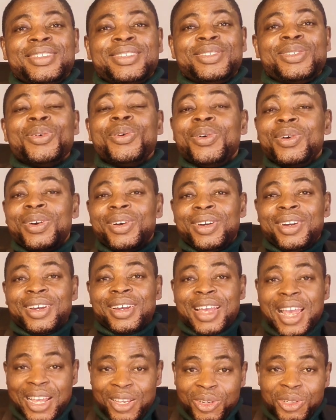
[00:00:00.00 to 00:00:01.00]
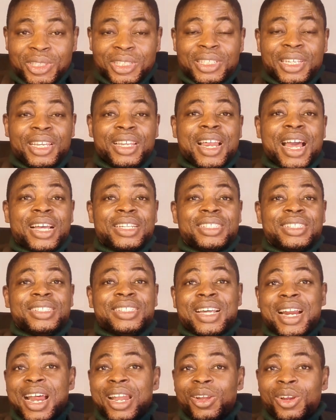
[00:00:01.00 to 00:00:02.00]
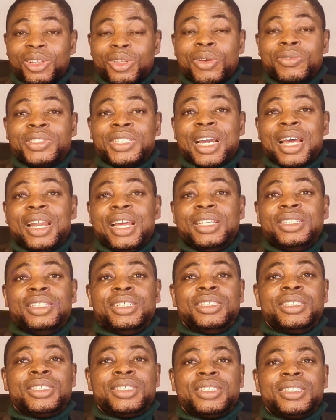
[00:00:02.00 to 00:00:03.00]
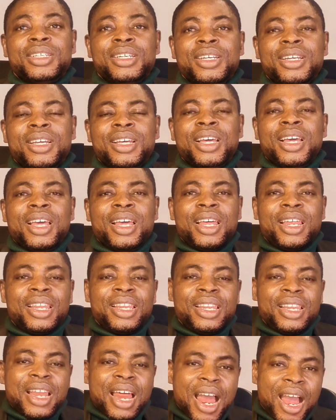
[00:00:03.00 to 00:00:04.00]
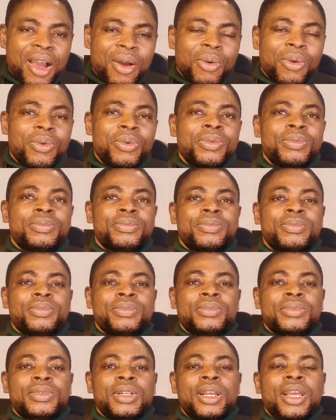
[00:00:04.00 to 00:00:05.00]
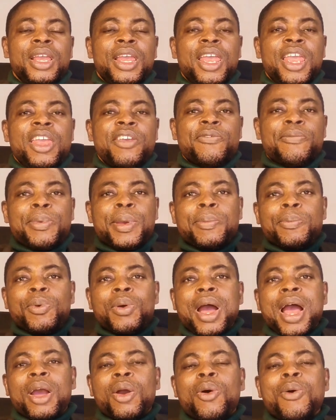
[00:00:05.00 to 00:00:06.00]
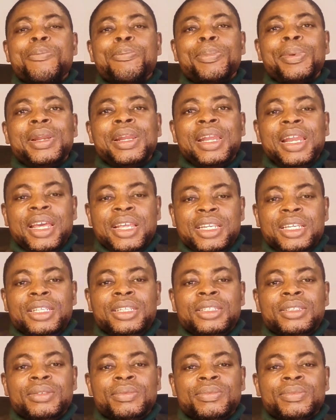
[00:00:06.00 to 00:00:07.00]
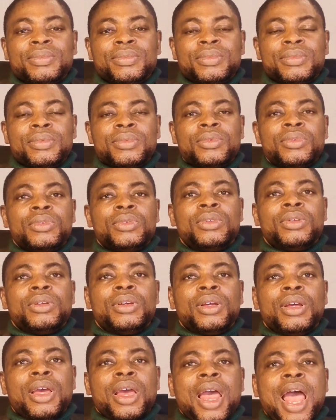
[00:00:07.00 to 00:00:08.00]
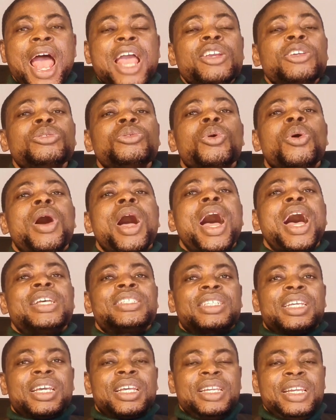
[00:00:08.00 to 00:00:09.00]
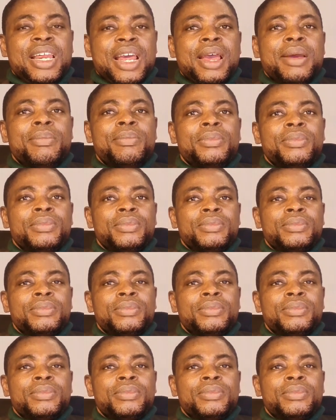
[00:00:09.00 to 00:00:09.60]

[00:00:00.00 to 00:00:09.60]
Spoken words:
So can you see that there are a lot of challenges? Now, if people are complaining, I used to ask them,